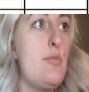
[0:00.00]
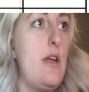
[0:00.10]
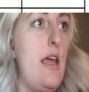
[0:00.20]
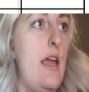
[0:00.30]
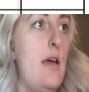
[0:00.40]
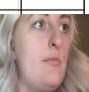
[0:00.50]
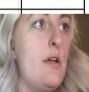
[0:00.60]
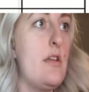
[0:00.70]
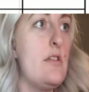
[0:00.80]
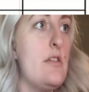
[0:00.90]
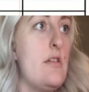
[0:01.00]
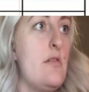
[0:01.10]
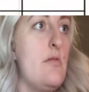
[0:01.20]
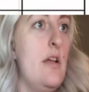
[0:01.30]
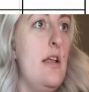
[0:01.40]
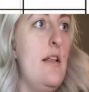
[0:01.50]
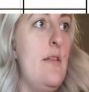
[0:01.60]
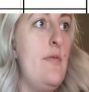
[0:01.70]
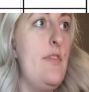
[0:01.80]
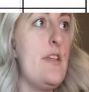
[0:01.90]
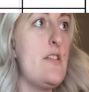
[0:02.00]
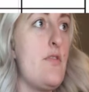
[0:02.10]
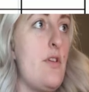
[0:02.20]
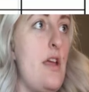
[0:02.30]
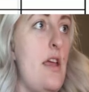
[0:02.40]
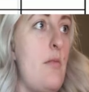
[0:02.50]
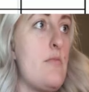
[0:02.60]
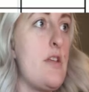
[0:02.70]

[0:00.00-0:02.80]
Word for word: but I am going to do this for him.